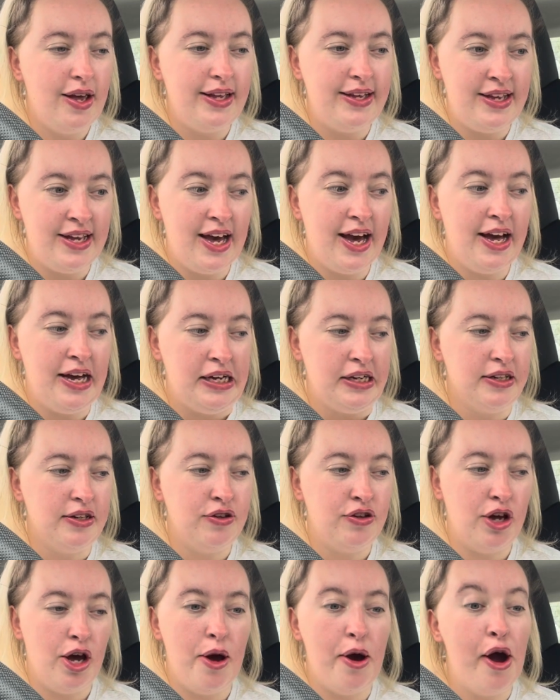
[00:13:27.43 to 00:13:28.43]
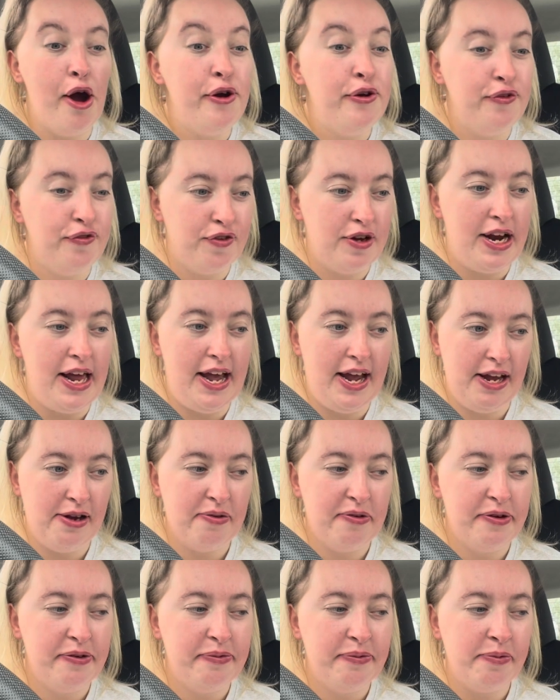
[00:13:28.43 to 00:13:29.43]
Yeah, so hopefully
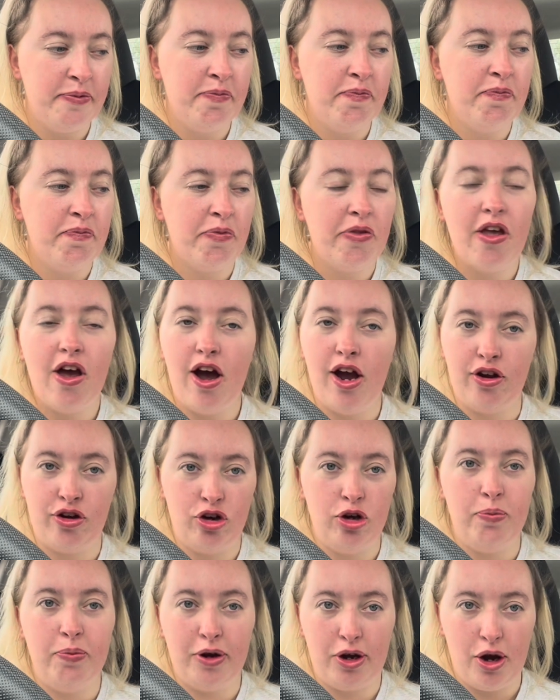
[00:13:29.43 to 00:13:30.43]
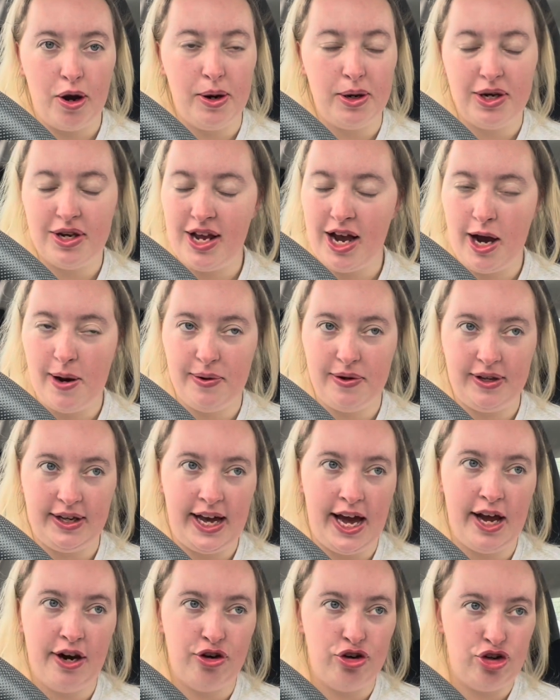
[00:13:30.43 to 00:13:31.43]
I could be going to Towers
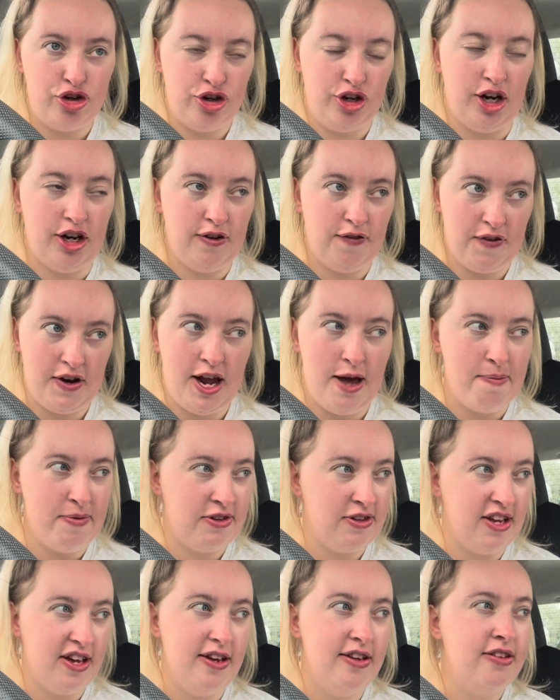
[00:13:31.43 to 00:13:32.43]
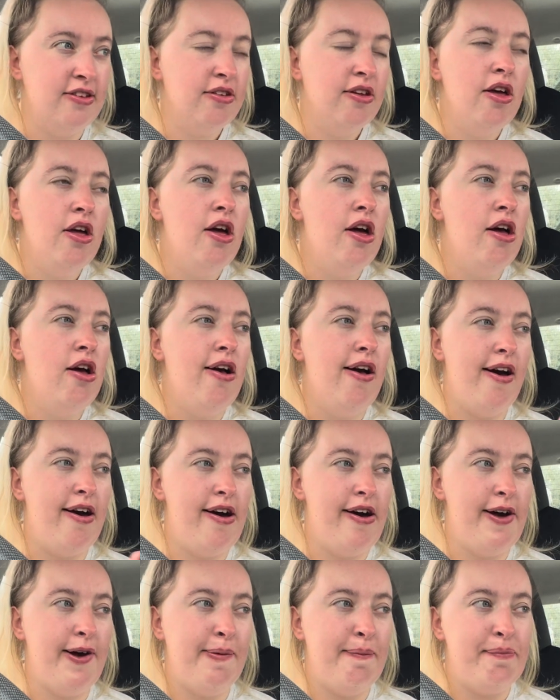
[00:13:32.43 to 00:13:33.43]
again just for Nemesis.
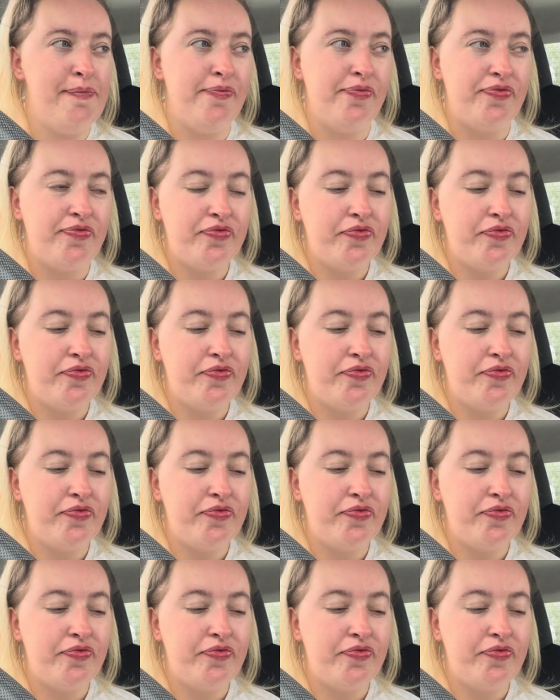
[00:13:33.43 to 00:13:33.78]
And